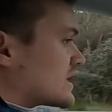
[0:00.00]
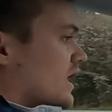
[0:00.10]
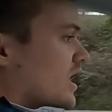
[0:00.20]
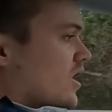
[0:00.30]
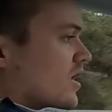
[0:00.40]

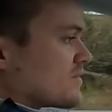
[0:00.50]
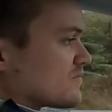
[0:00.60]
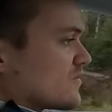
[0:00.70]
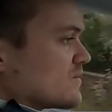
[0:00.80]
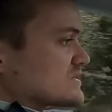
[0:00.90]
on
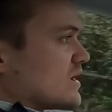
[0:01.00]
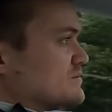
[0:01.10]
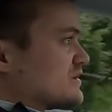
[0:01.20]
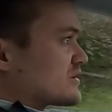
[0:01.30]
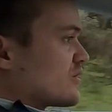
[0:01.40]
the freeway. So
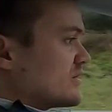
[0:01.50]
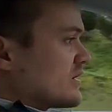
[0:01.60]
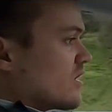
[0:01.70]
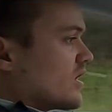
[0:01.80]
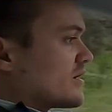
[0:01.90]
I'm
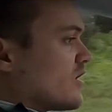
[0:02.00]
turning on